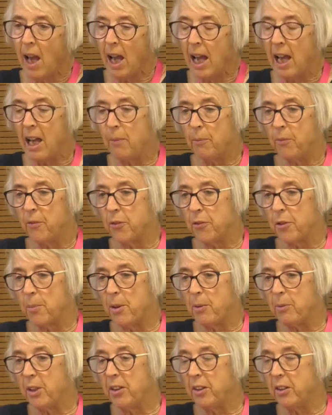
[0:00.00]
From
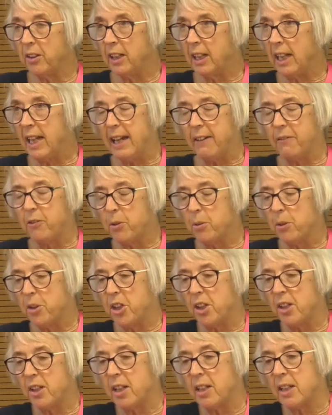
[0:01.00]
the one on the left, which
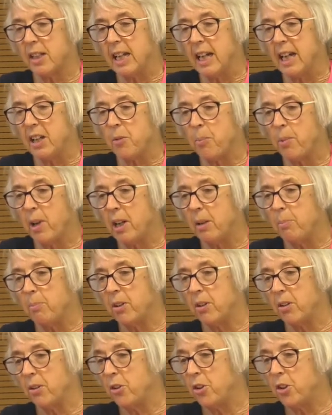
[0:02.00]
is a sketch by
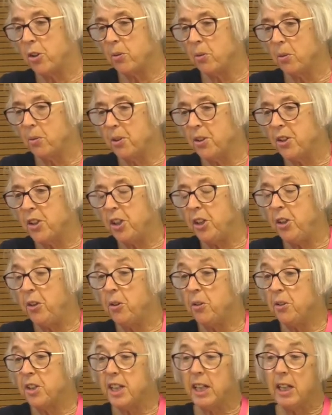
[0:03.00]
Burne Jones, you
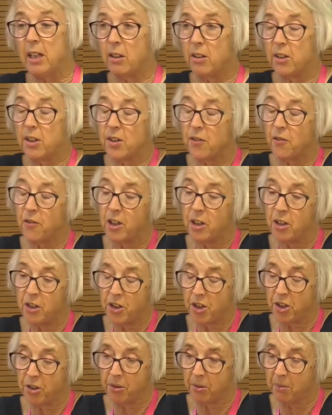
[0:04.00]
could see her as
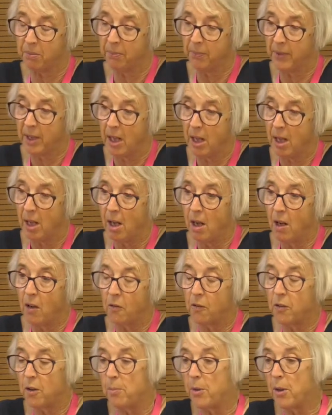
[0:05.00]
virginal.
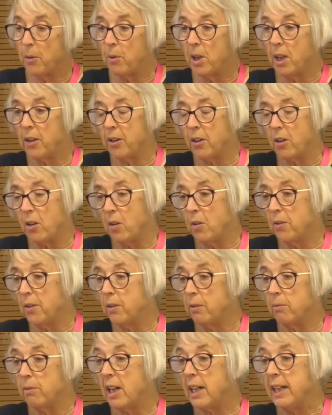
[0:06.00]
From the one on
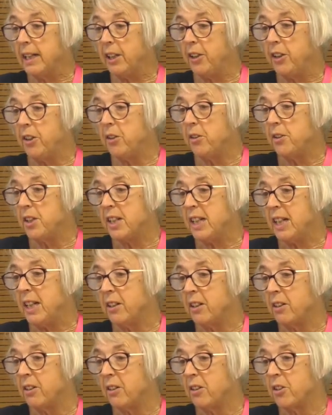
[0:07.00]
the right, you could see
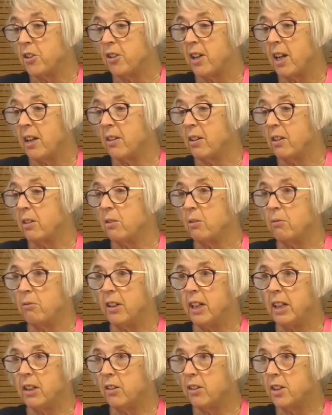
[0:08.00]
her as rather
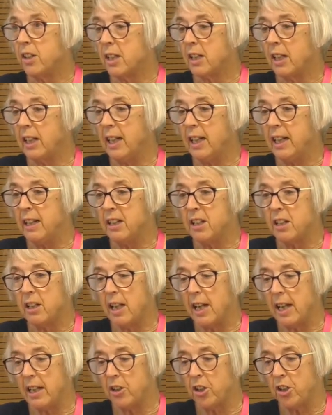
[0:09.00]
rigorously
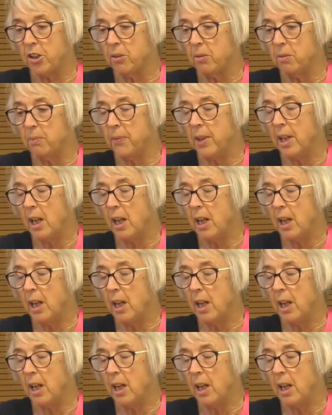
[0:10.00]
intellectual.